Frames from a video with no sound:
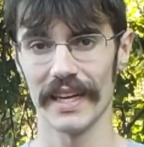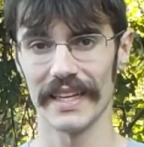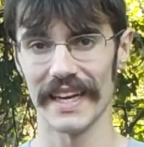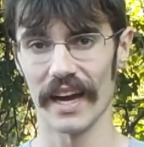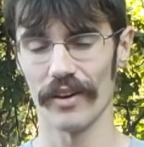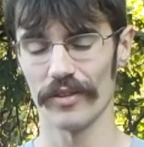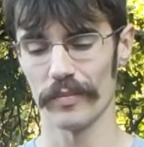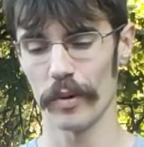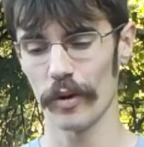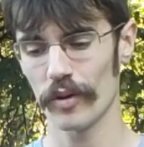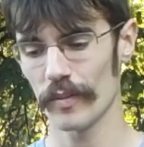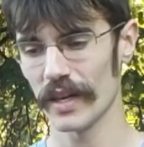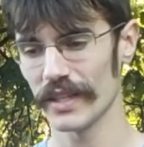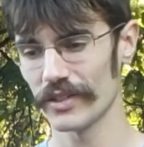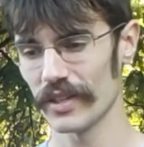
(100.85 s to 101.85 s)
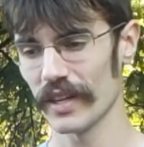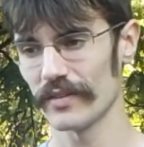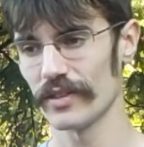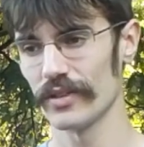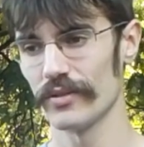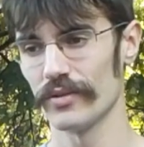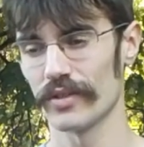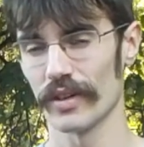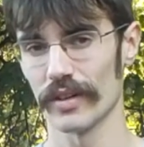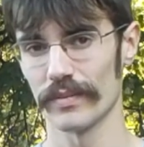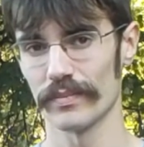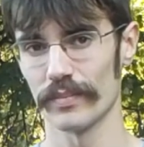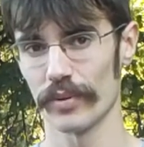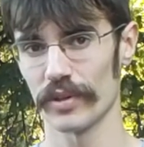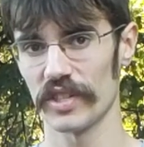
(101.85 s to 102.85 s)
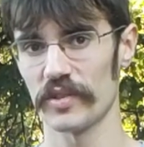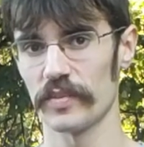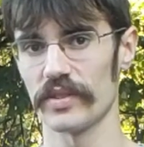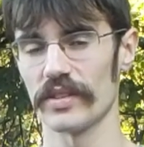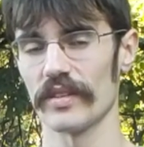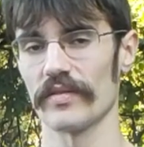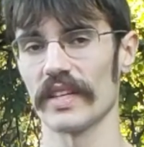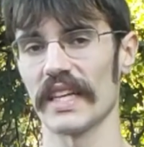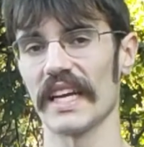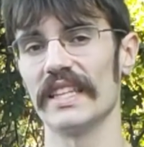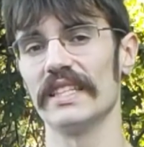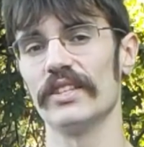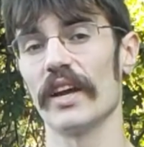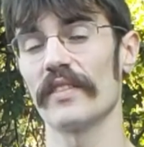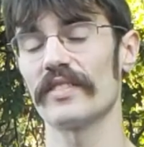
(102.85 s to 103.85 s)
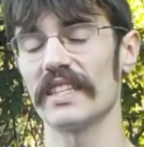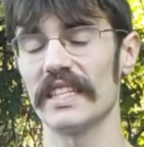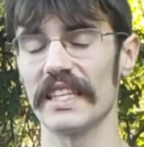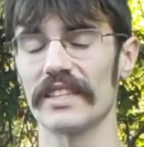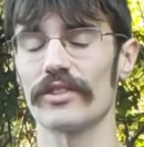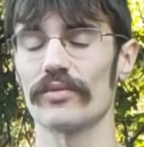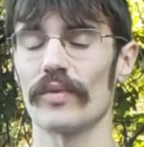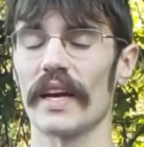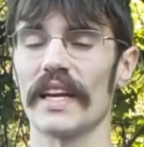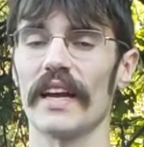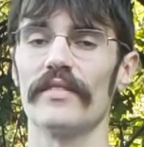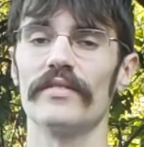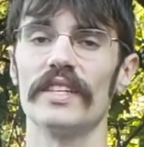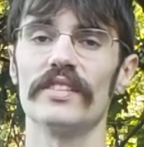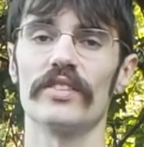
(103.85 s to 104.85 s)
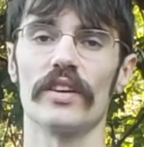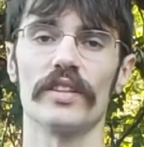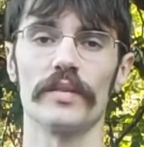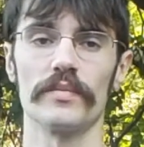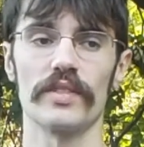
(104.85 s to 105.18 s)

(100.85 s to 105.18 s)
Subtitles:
Now, the Pokemon that you have to use are pretty specific, and you have to get the right IVs on them.